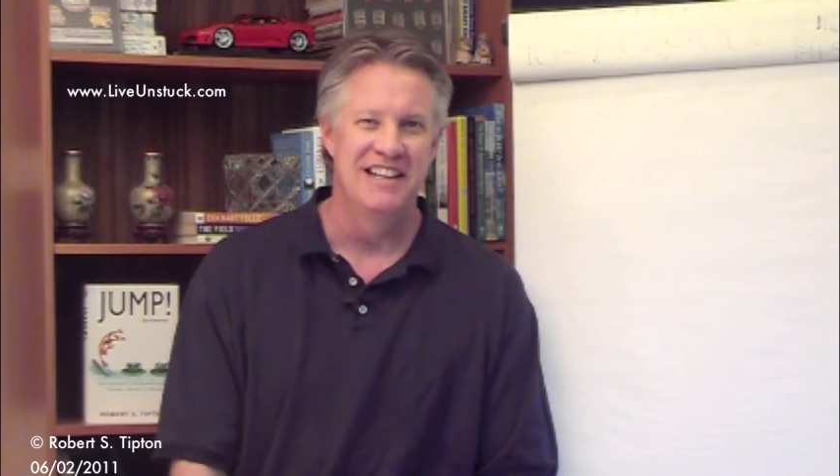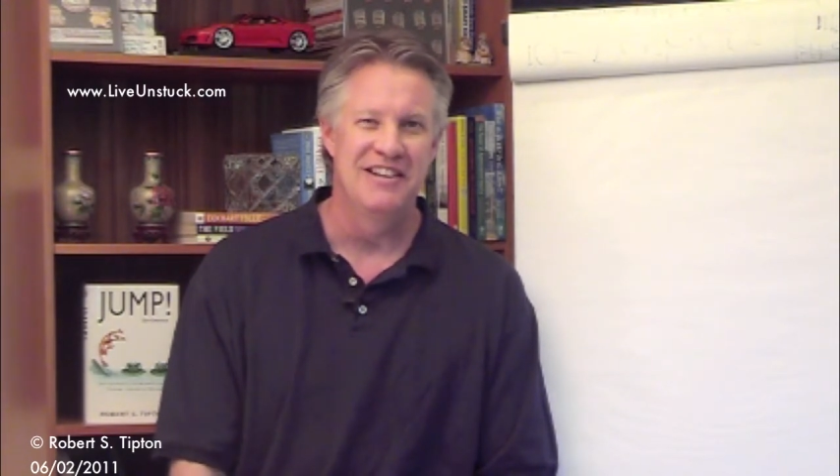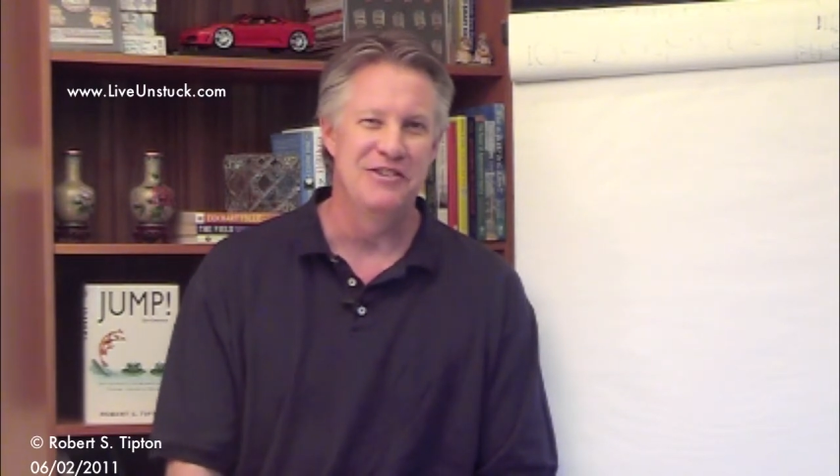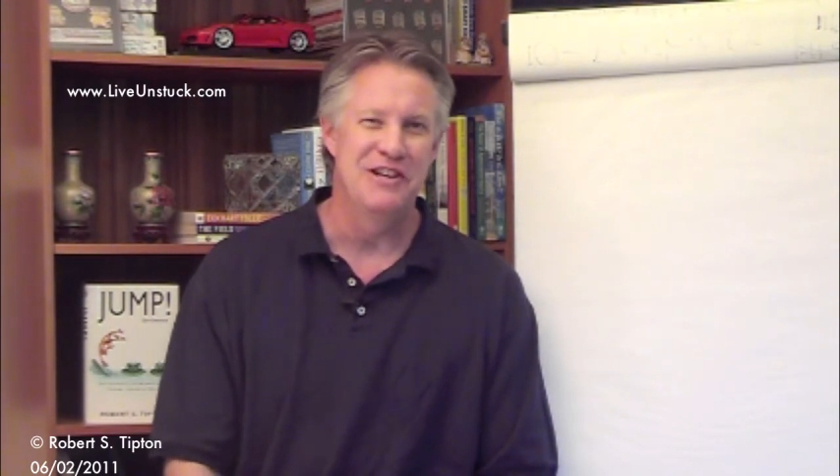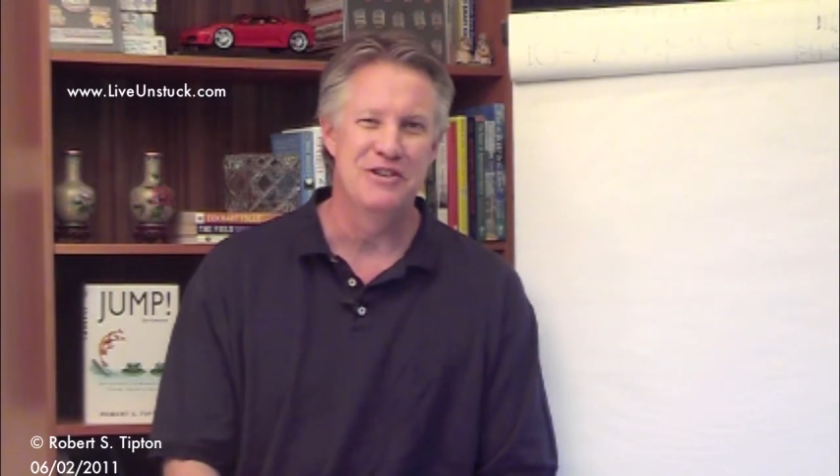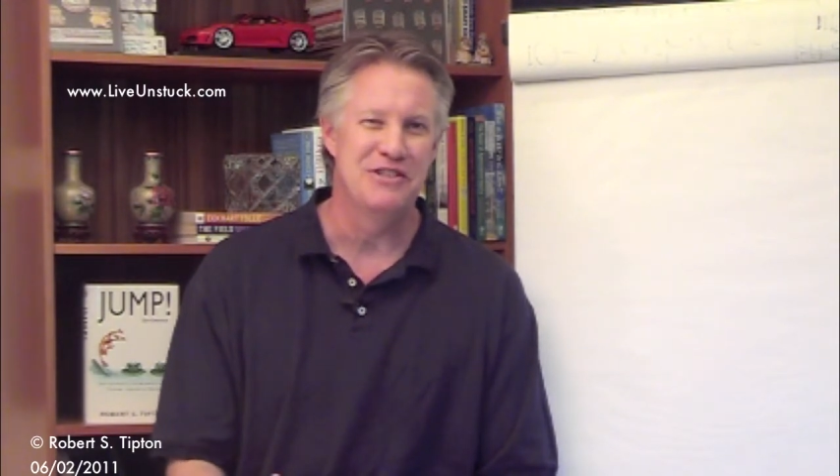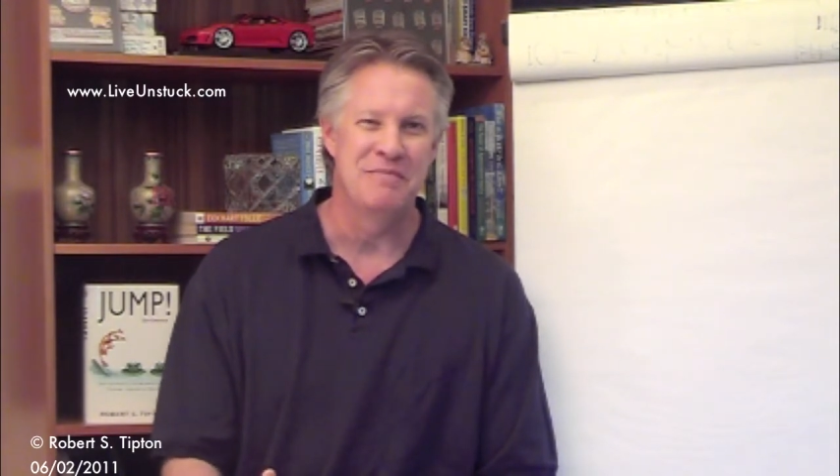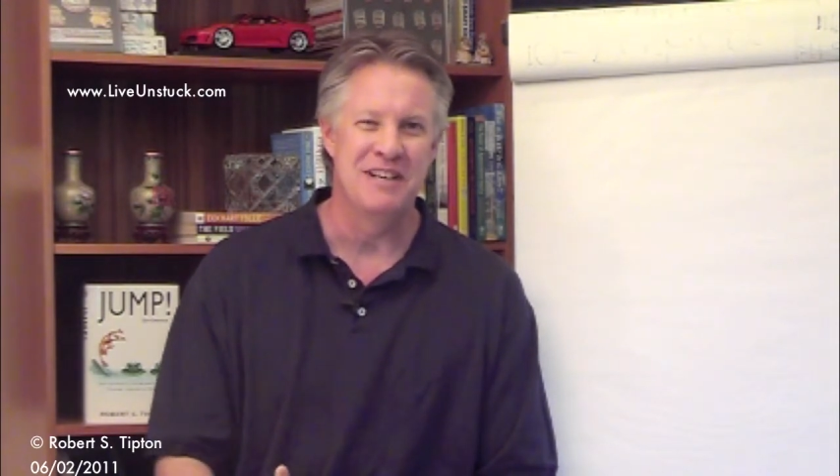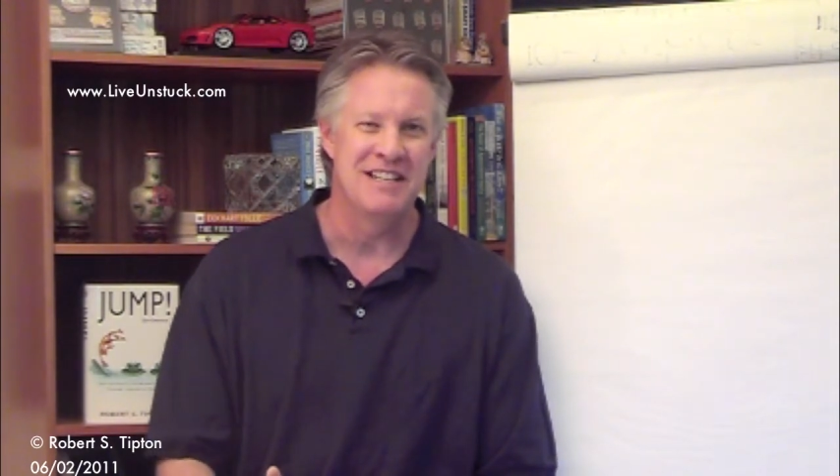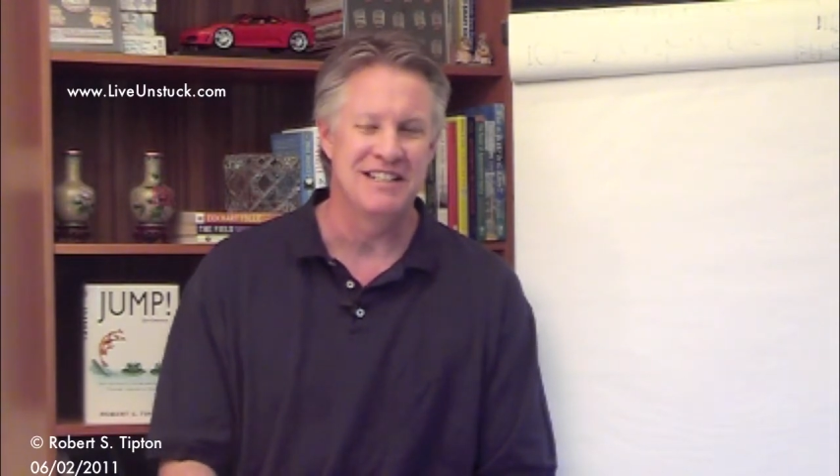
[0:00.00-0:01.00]
You hear
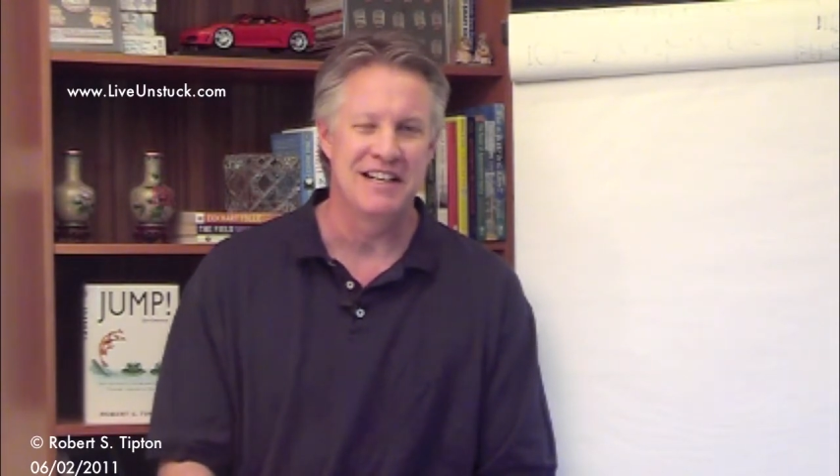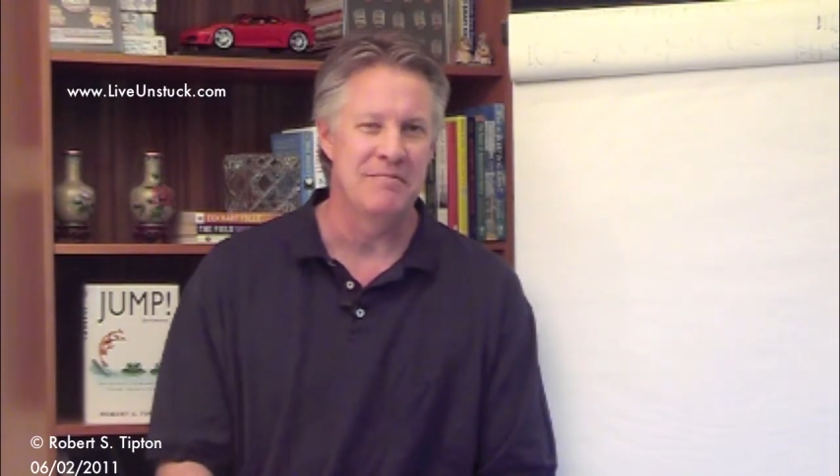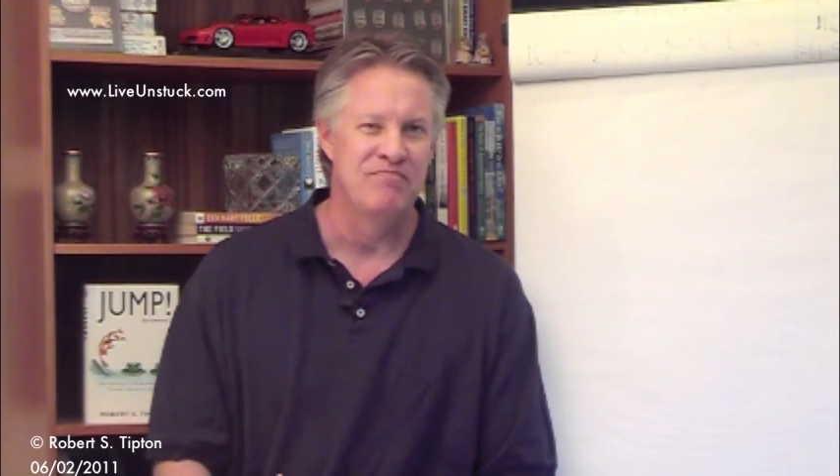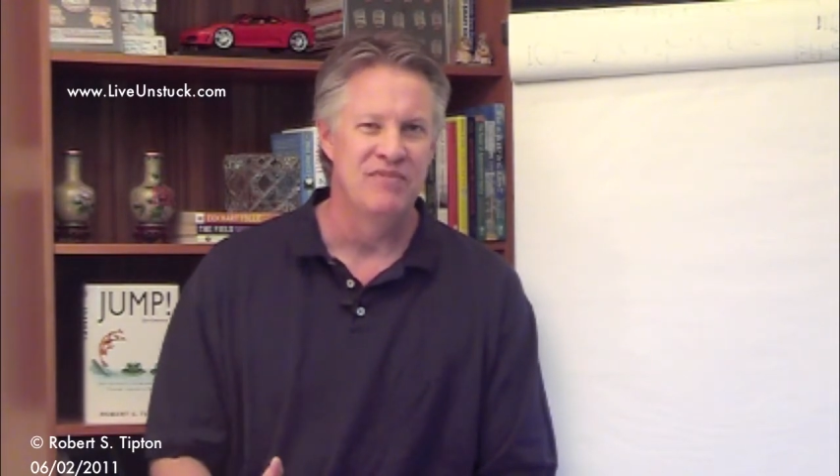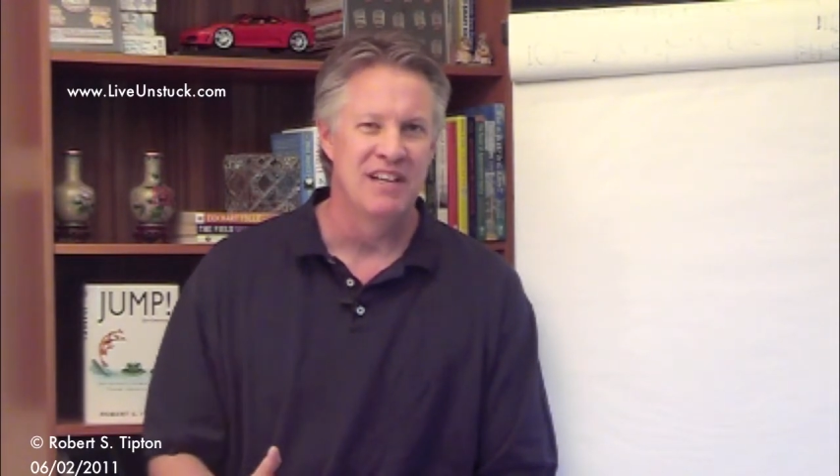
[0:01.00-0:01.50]
some things like,